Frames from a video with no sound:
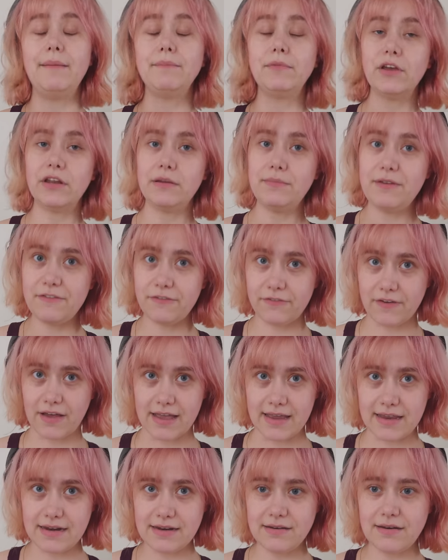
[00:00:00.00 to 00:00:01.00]
I'm gonna be
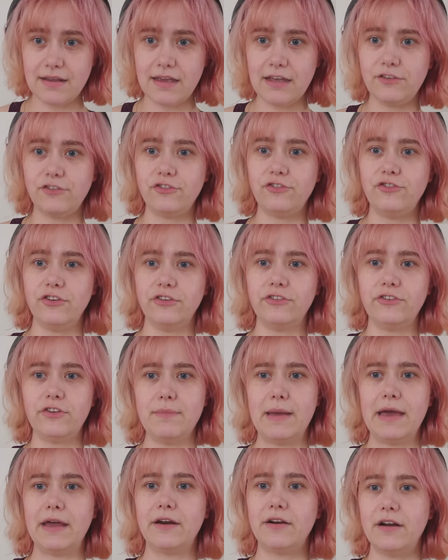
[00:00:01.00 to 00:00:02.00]
fine. It's just a
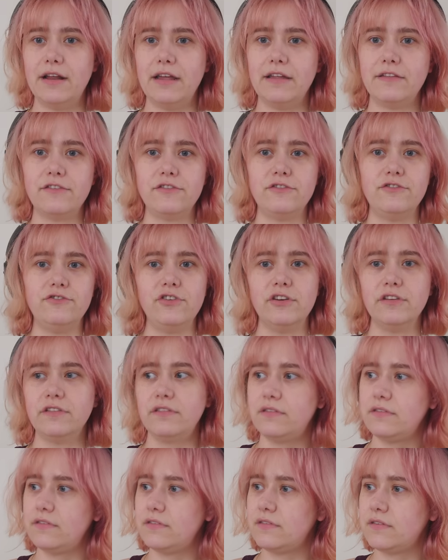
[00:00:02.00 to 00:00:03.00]
matter, it's
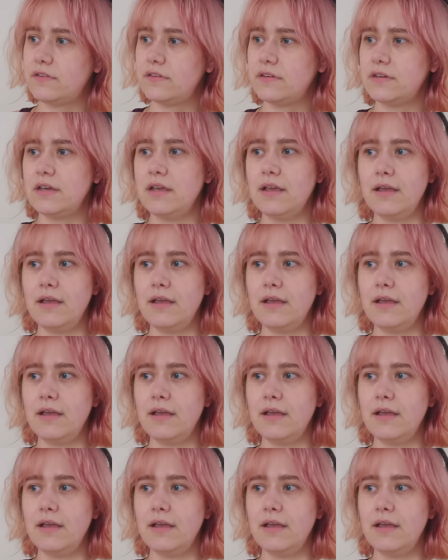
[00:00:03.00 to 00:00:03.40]
just,